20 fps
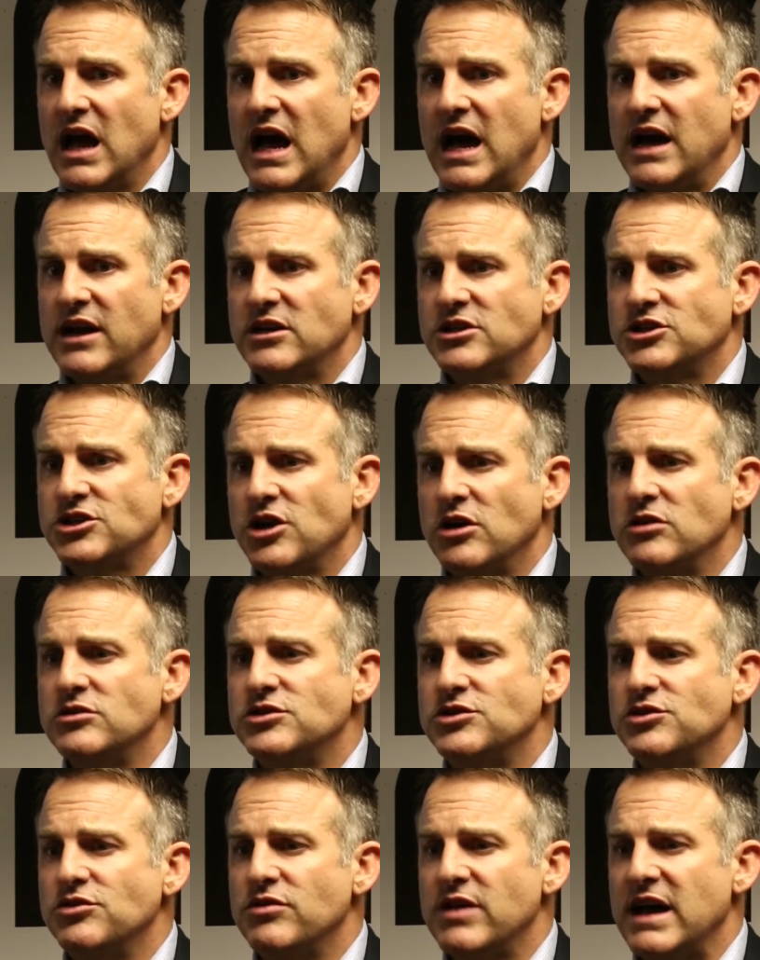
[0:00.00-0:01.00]
And it
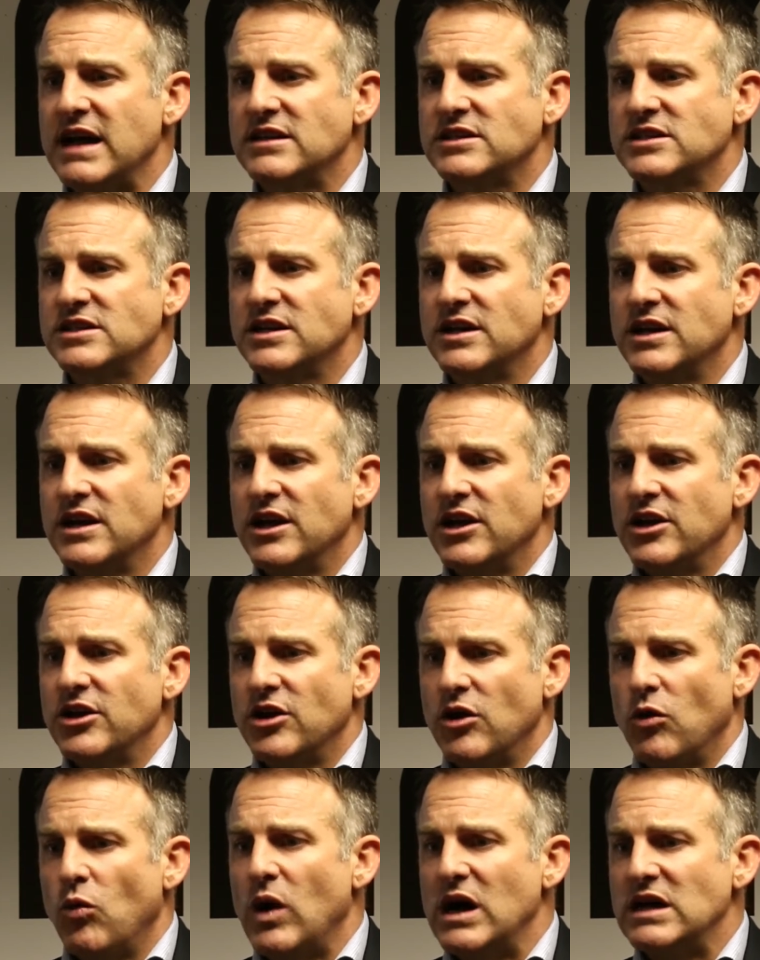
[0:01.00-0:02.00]
shows you that, you
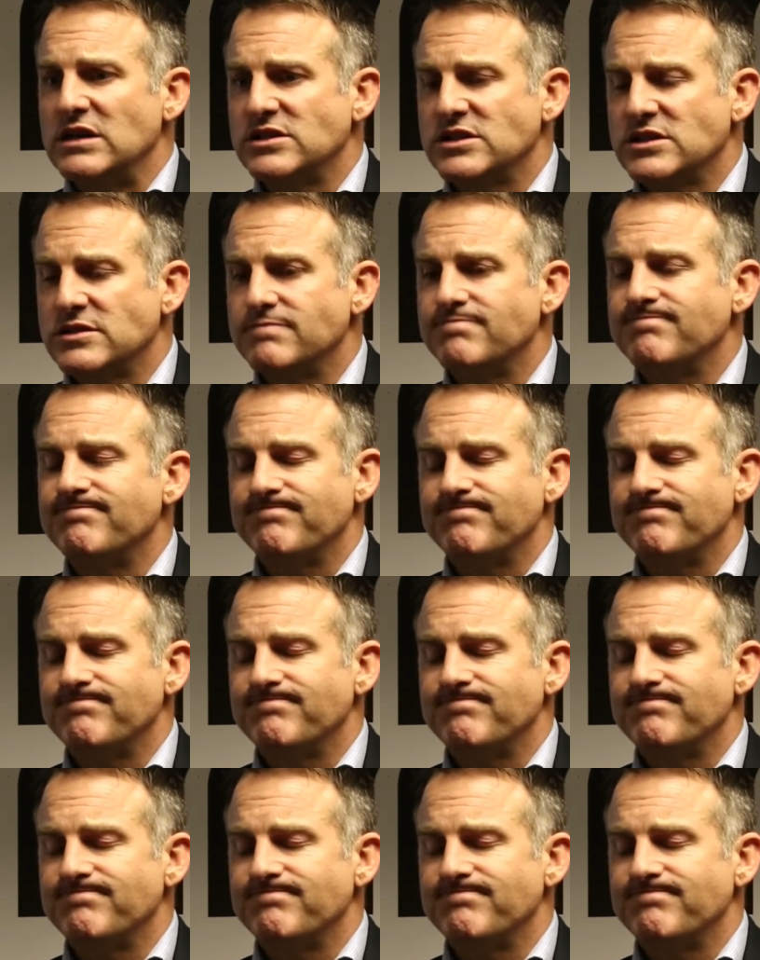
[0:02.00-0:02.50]
know, whilst